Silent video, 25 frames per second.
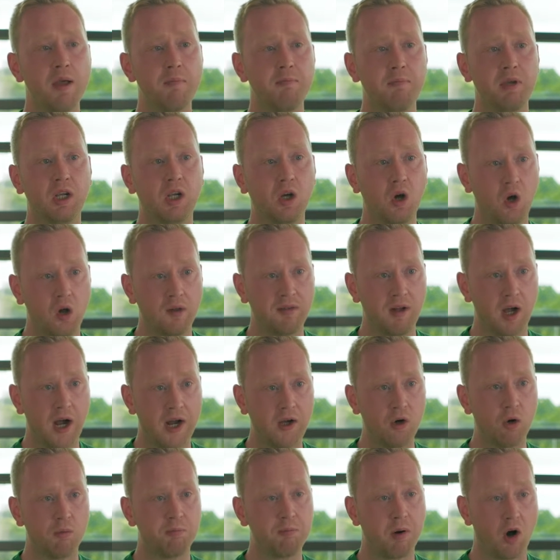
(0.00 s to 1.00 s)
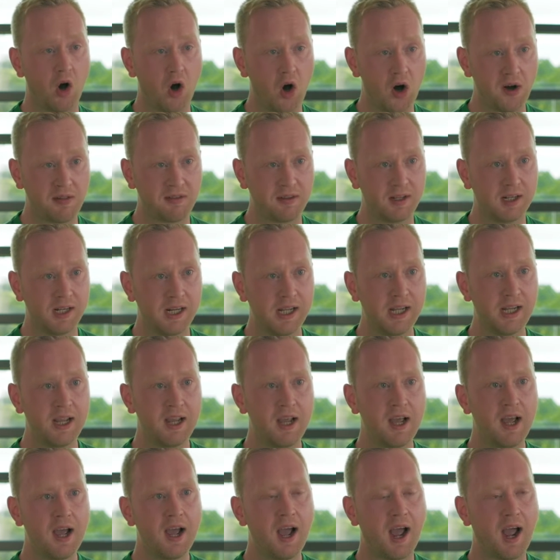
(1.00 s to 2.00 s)
Because I know
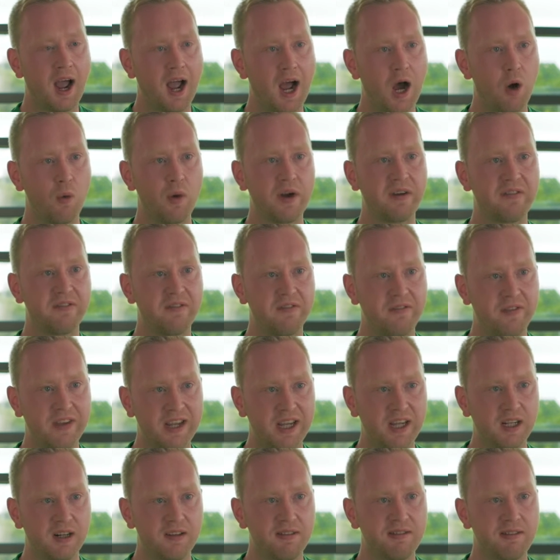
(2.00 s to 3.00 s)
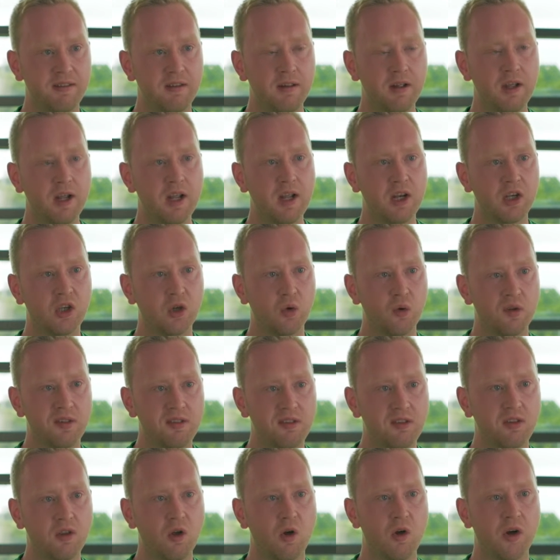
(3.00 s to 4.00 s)
personally how it feels to
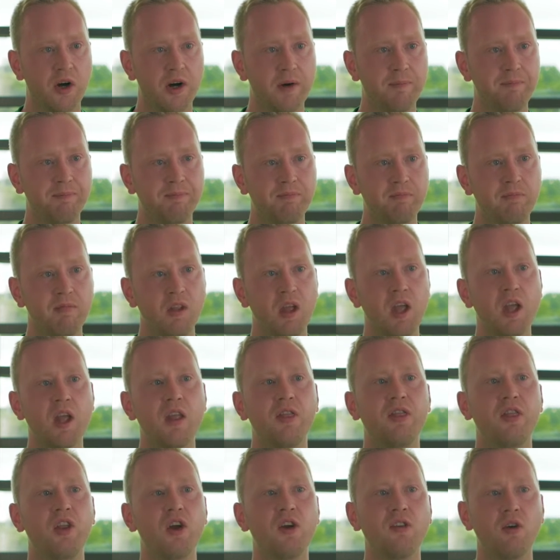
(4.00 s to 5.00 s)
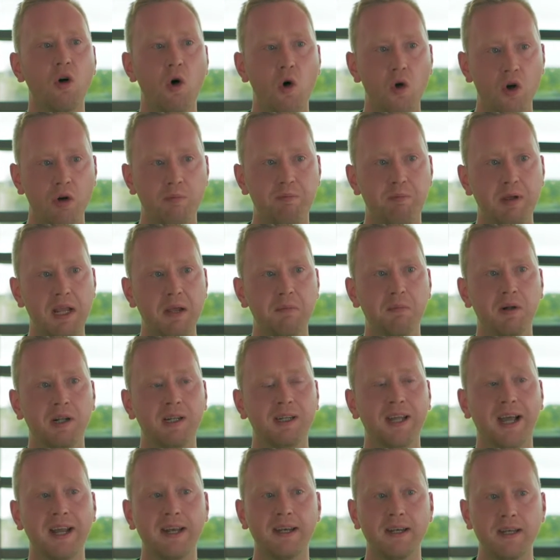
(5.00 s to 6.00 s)
stutter, there's other
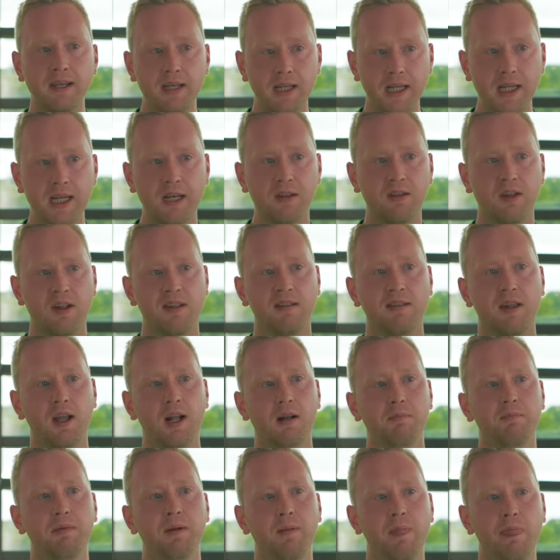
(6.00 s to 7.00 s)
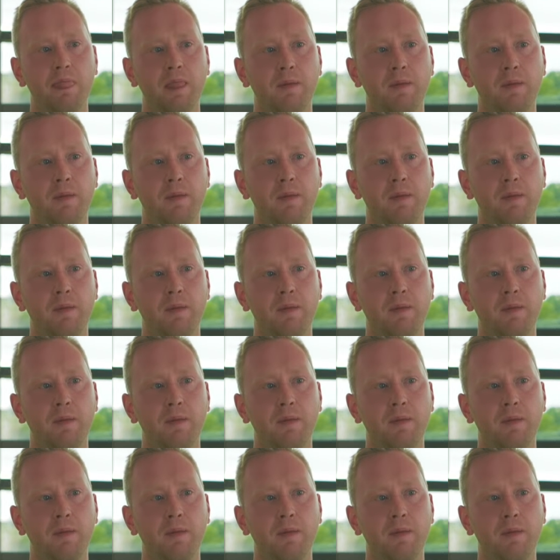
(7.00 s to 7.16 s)
people that need this help.